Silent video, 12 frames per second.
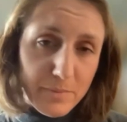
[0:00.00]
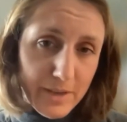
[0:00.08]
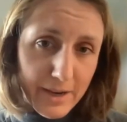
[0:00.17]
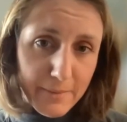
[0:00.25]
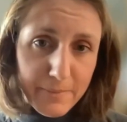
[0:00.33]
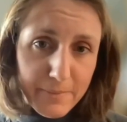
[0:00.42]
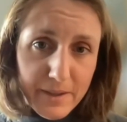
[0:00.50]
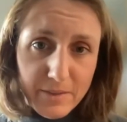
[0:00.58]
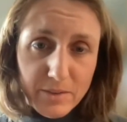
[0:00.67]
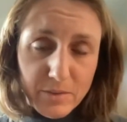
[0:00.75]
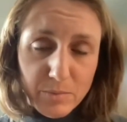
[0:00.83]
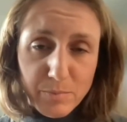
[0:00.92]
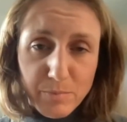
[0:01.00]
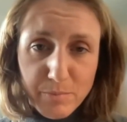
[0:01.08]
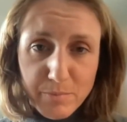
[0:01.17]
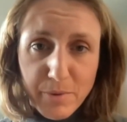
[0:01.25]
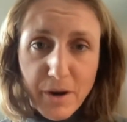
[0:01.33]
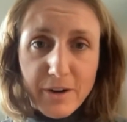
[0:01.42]
yeah, that's
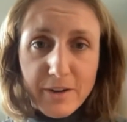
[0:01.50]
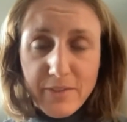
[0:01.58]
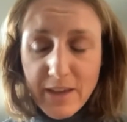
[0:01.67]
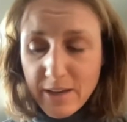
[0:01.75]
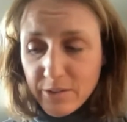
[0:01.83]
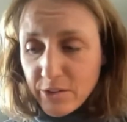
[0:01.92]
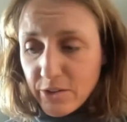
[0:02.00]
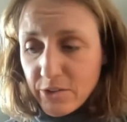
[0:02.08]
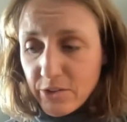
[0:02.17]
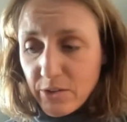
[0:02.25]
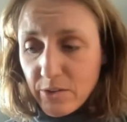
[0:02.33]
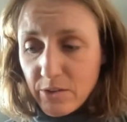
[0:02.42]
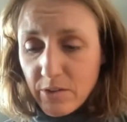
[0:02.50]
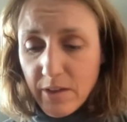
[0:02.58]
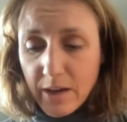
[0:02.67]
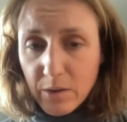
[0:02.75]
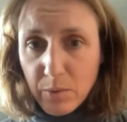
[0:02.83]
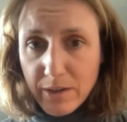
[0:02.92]
part of the answer to
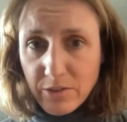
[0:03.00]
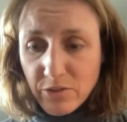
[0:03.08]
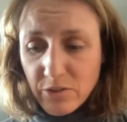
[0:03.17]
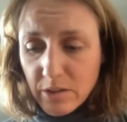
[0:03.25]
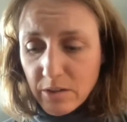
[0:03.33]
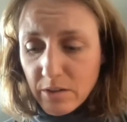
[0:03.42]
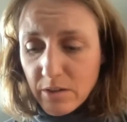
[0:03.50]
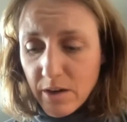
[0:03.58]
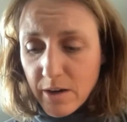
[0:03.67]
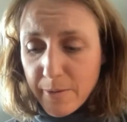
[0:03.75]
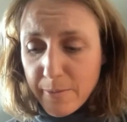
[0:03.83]
that question.